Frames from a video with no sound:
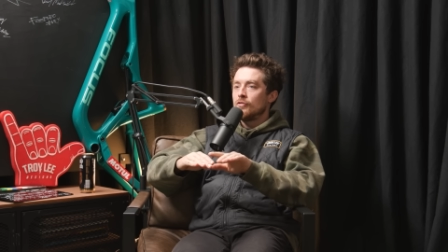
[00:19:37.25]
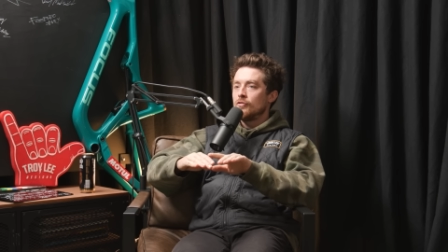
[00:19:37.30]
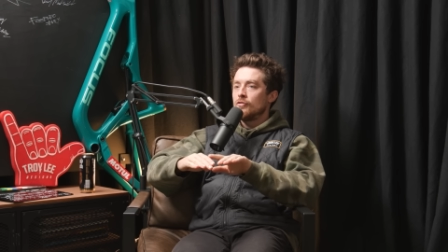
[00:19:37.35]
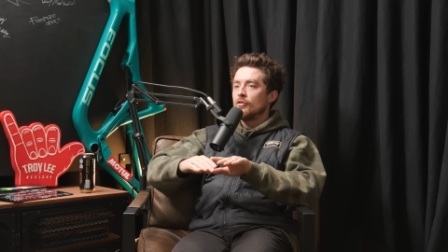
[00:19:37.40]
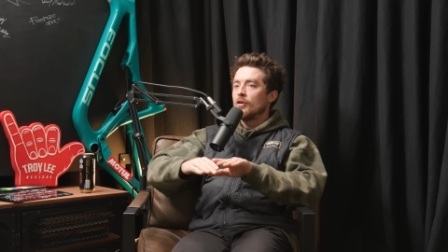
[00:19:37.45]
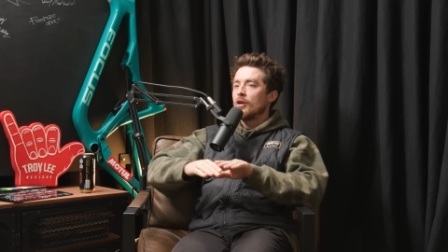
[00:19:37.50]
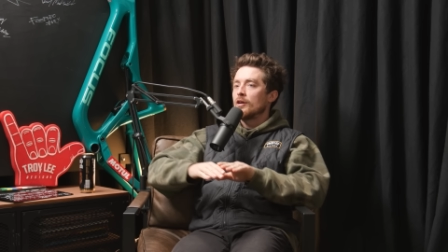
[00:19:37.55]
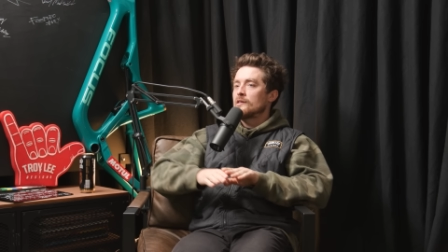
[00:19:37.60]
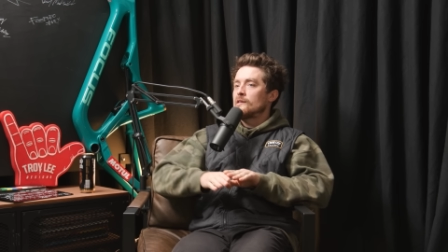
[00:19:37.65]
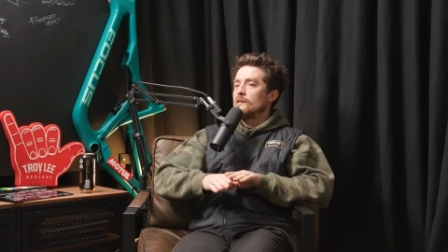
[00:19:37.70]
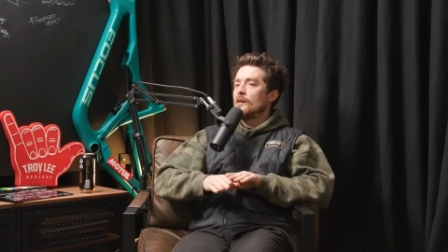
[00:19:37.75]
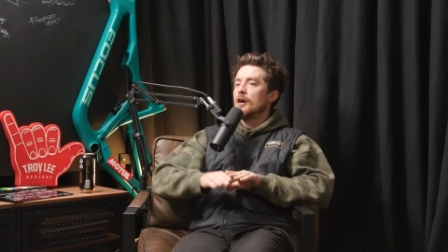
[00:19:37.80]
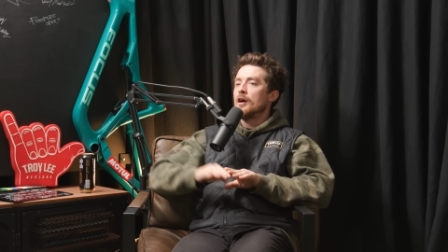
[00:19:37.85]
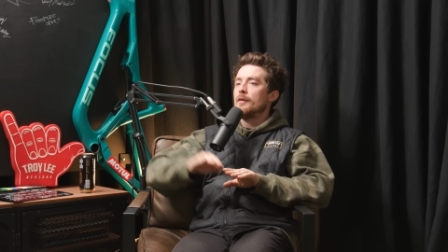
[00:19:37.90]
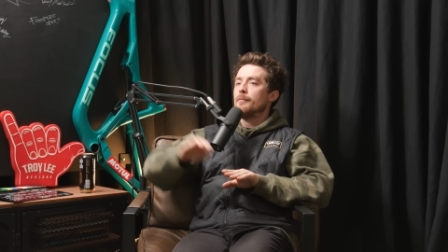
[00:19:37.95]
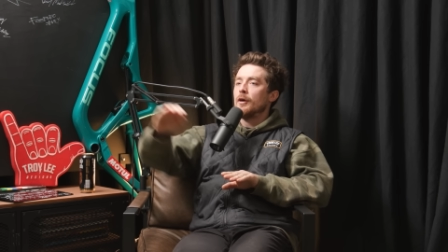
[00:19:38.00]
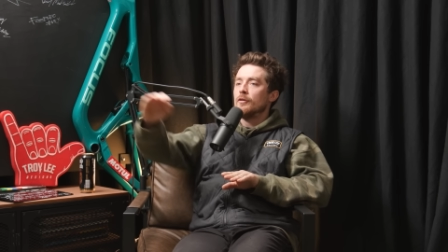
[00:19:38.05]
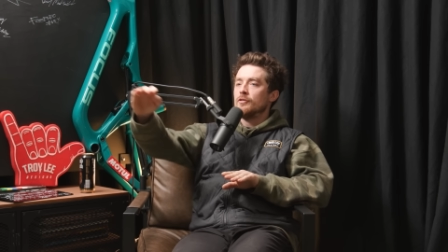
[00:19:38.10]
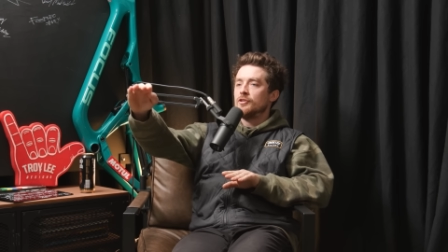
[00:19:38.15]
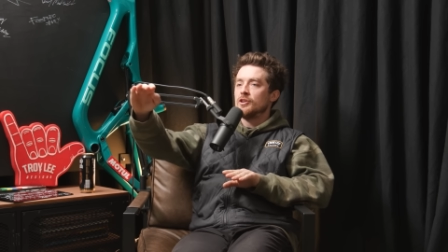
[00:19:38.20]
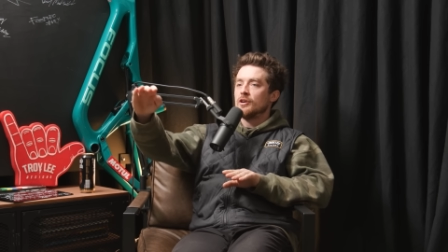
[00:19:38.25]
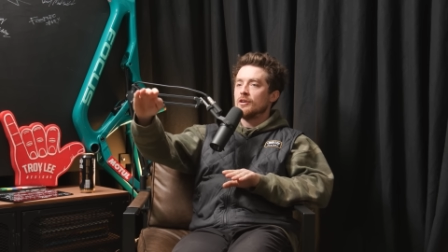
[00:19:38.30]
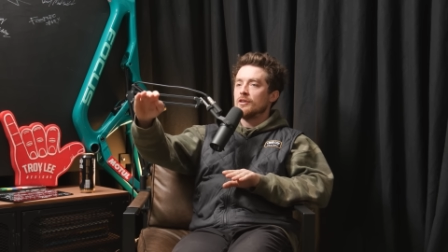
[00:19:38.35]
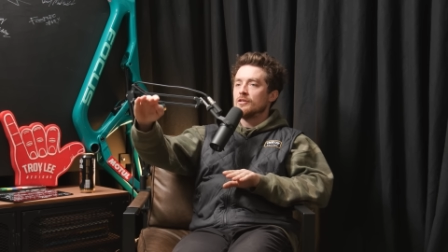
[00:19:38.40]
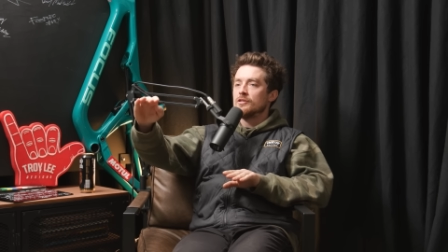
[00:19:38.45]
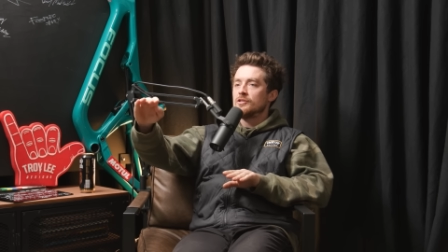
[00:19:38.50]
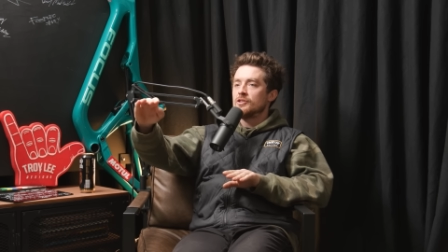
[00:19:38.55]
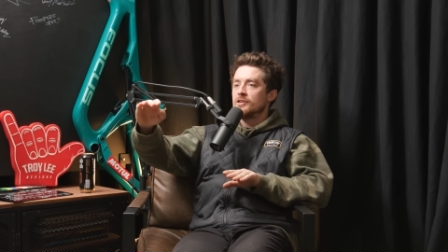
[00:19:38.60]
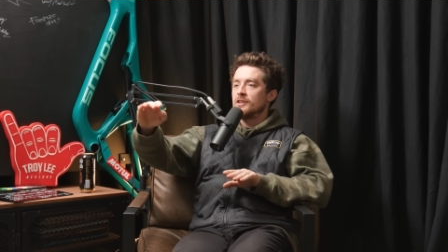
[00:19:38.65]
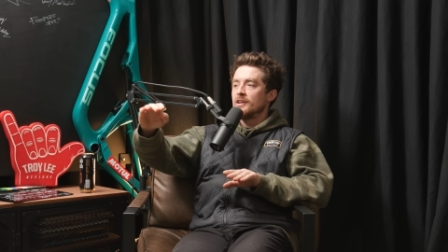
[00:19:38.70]
you're like
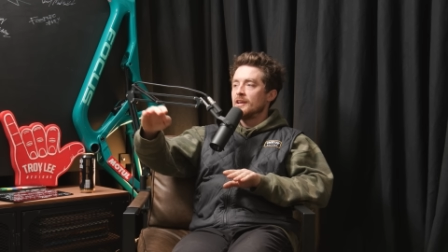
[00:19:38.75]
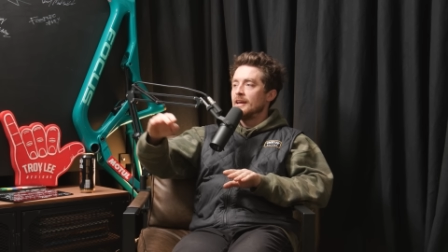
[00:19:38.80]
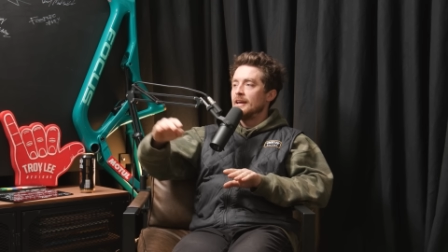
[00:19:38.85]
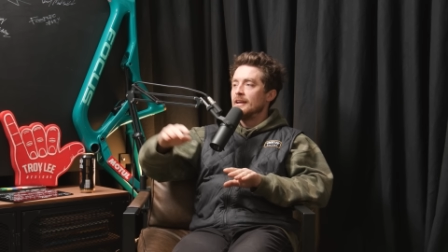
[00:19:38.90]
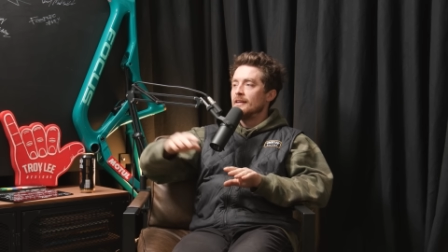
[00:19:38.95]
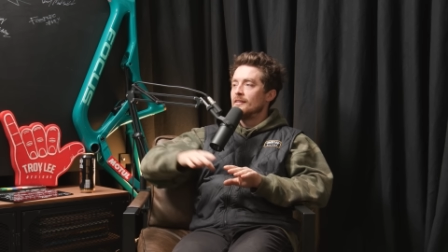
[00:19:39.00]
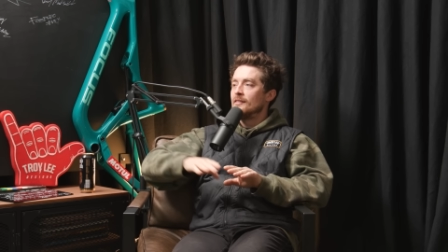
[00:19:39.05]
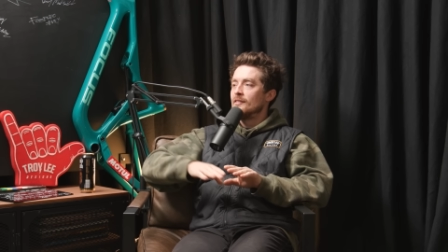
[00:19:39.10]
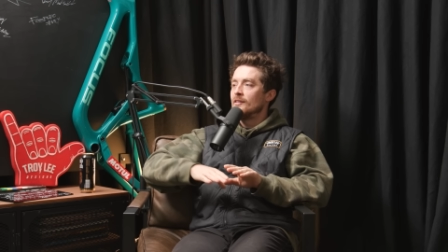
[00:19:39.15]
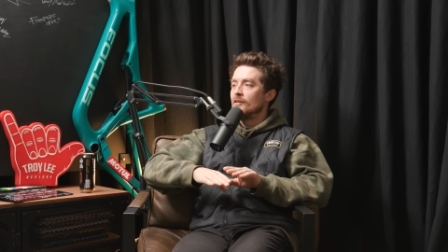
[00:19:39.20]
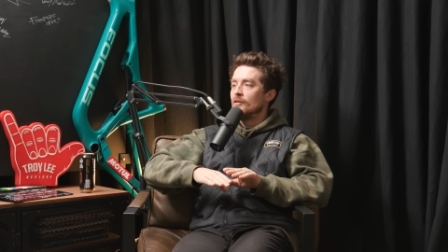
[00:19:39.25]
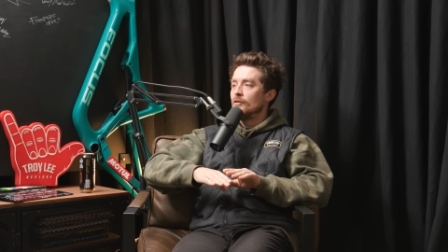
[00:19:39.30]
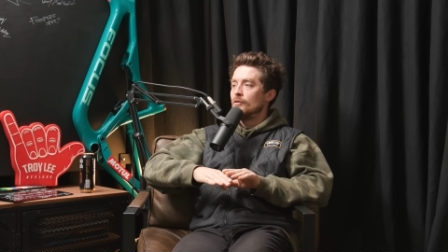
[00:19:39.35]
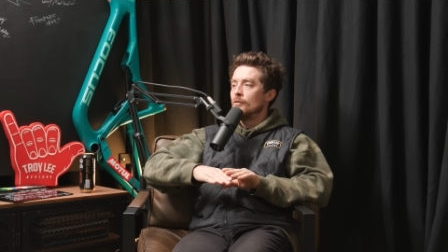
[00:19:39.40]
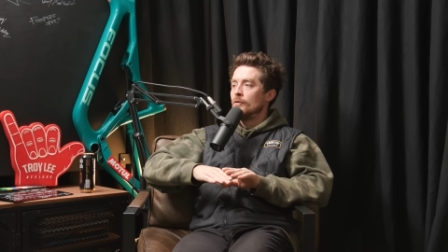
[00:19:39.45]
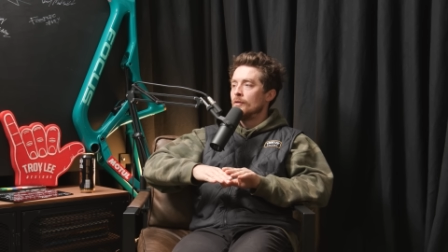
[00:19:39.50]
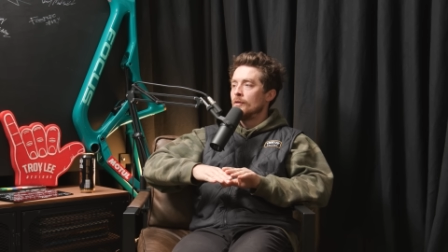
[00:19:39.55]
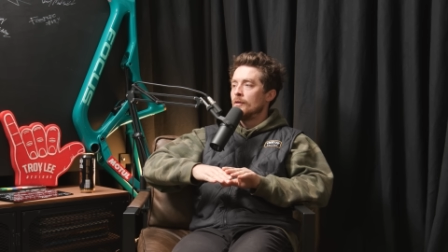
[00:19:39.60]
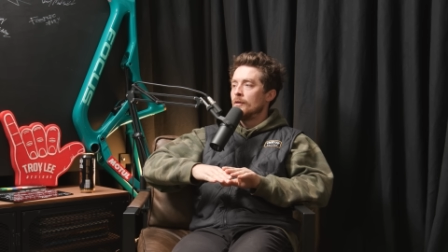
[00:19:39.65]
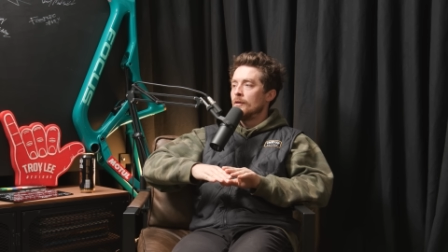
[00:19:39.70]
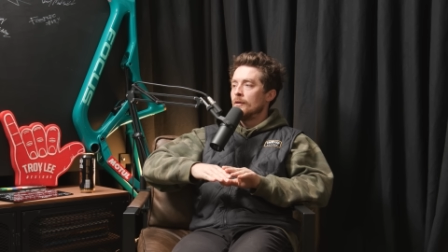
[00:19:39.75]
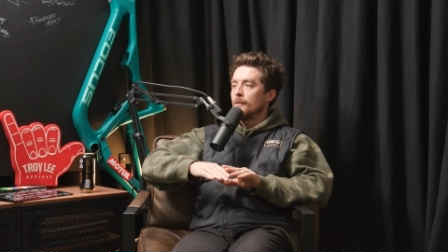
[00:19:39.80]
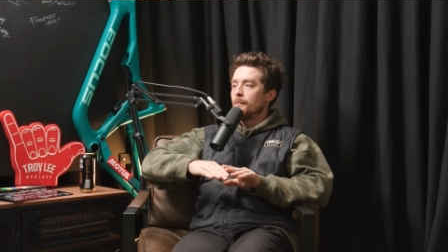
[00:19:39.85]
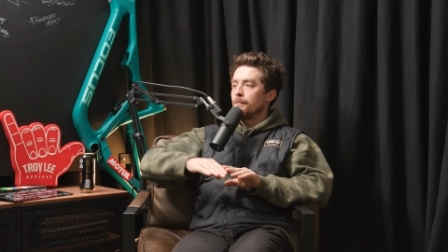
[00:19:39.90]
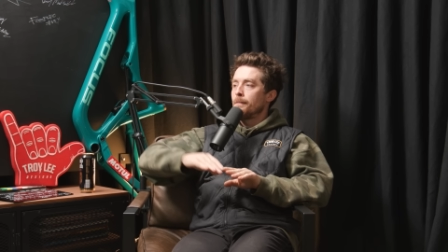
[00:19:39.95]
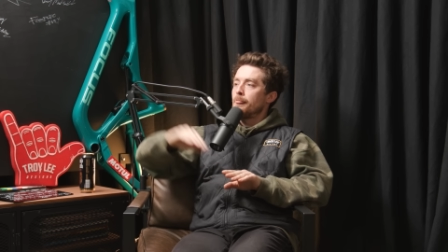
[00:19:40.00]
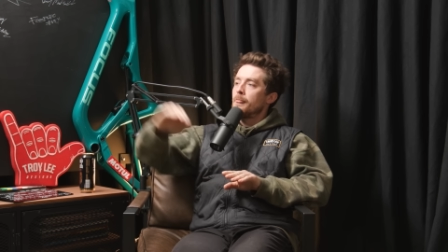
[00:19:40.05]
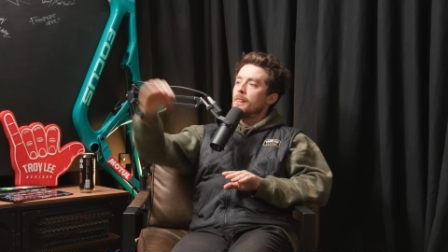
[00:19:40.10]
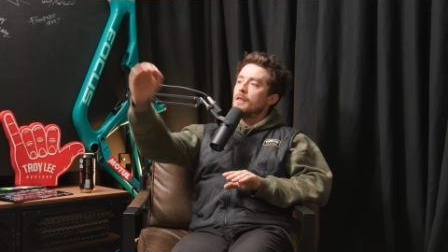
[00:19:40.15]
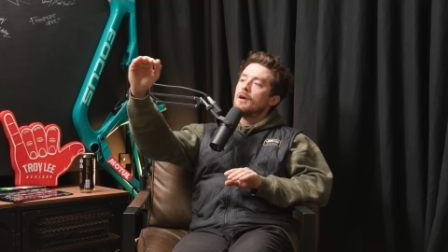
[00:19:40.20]
turbocharged into
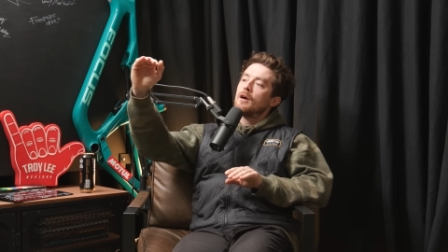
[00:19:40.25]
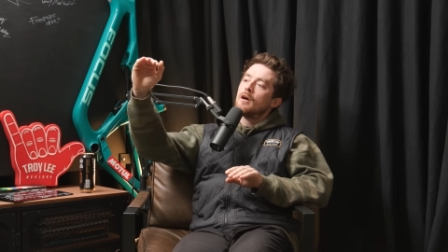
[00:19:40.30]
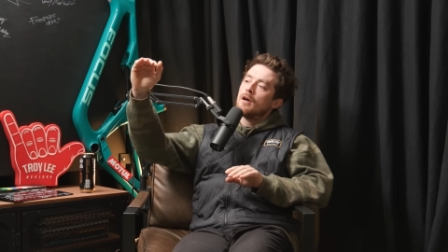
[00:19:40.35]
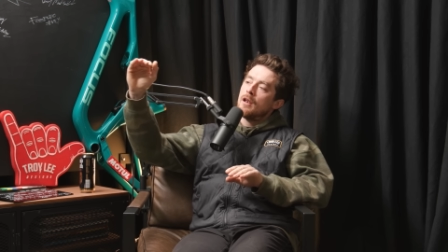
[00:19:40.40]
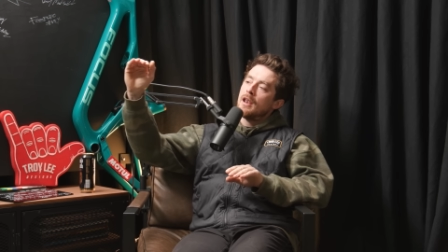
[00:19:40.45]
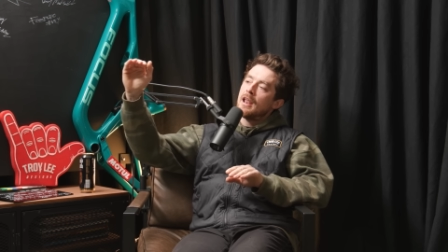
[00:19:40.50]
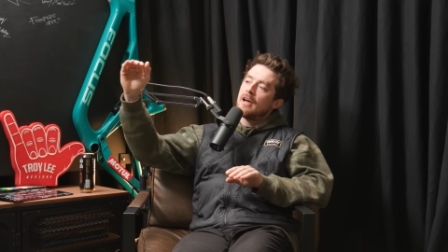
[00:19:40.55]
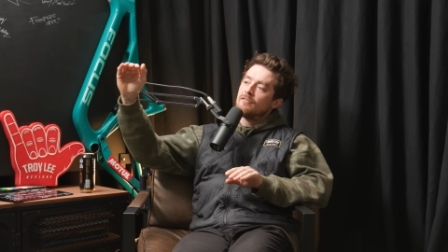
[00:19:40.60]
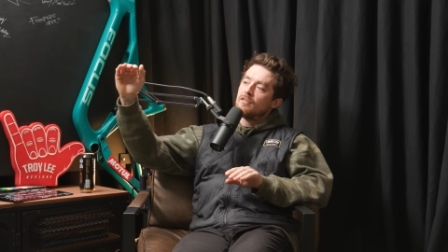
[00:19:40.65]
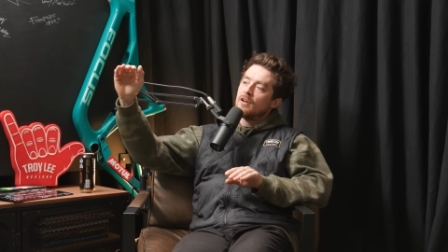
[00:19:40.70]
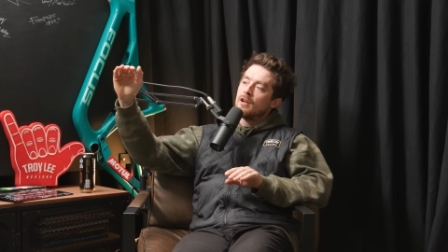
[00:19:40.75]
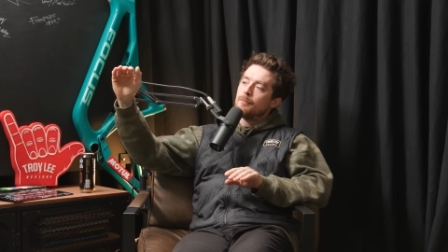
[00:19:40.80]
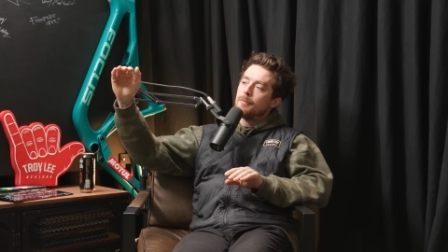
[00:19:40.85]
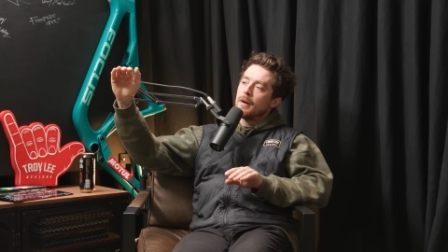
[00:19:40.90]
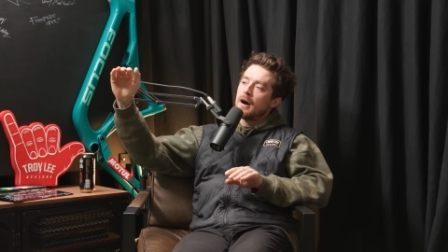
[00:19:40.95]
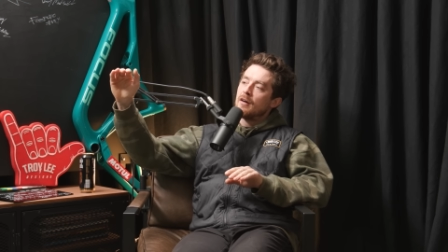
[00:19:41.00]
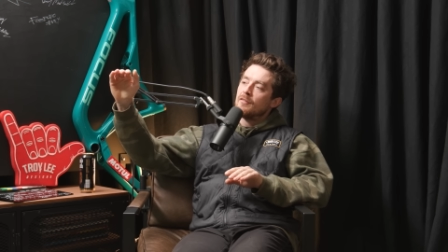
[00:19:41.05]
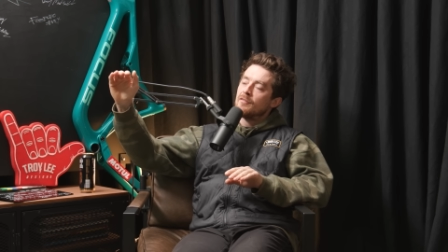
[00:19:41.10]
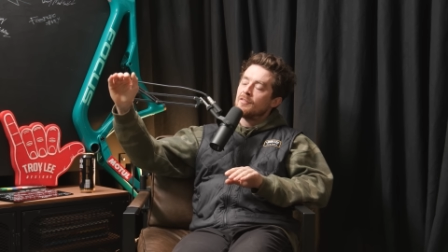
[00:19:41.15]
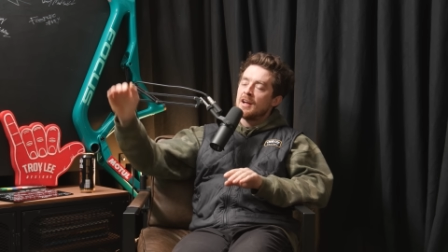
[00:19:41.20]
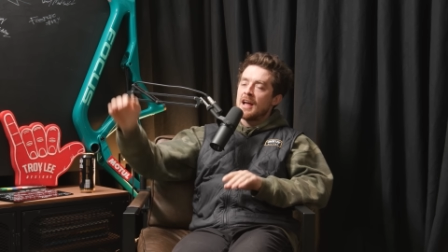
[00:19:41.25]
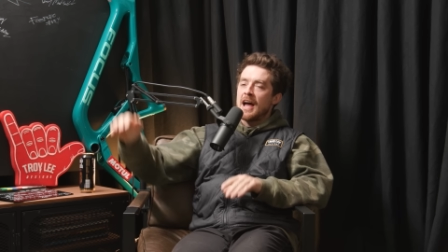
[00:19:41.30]
a level above.